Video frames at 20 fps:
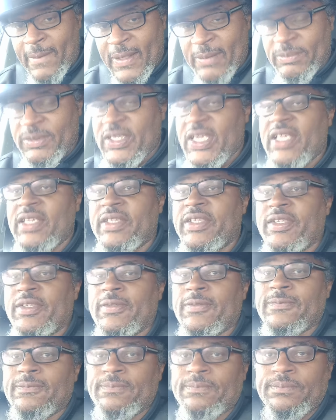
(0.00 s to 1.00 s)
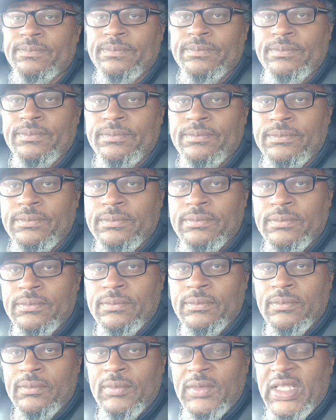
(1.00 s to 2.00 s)
I'm telling you.
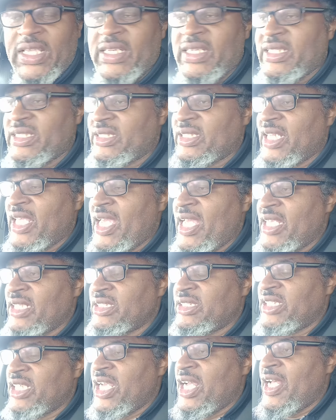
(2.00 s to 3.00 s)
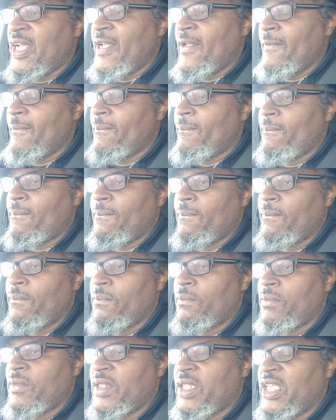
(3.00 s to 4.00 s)
And this last job,
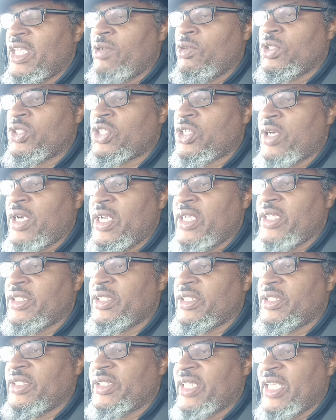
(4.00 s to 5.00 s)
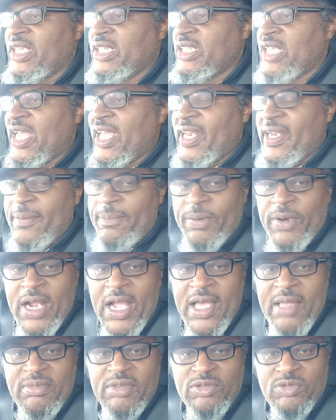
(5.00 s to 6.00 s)
it was crazy. They had a
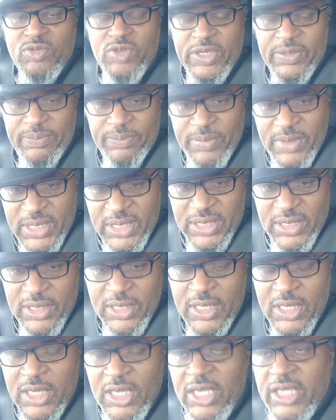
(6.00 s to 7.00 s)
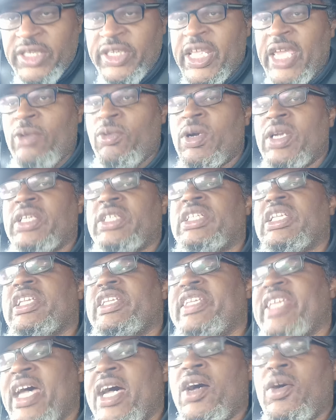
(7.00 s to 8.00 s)
problem with me. They wanted to
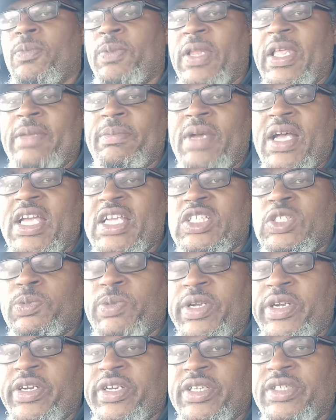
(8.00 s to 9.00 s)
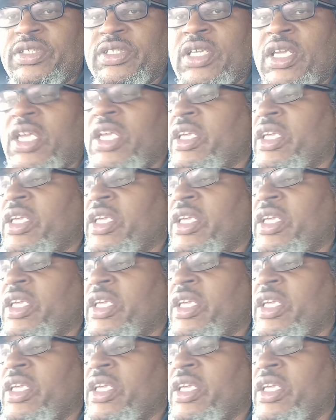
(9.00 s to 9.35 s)
downplay my experience.